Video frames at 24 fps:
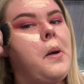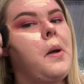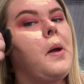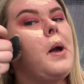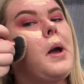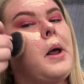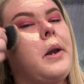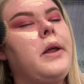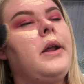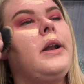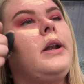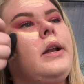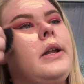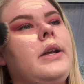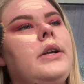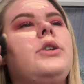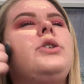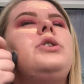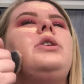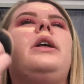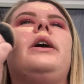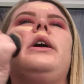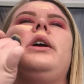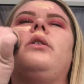And then
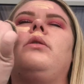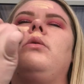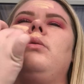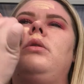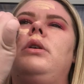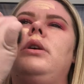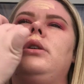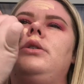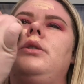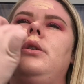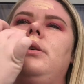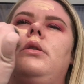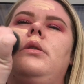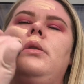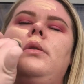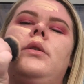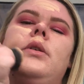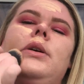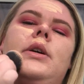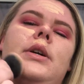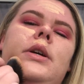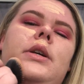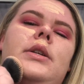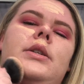literally all I do
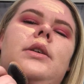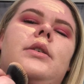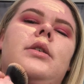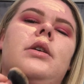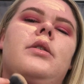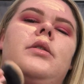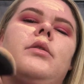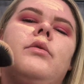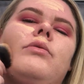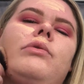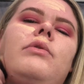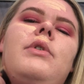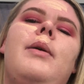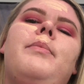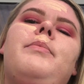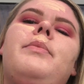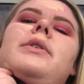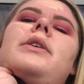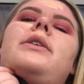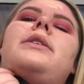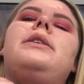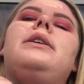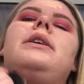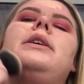is rub
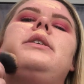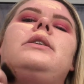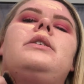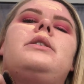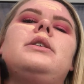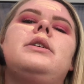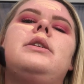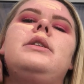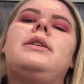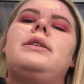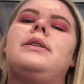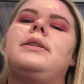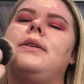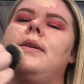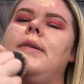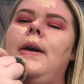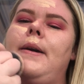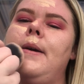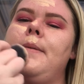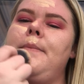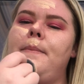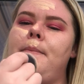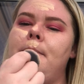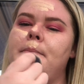this into the
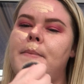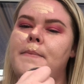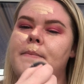skin.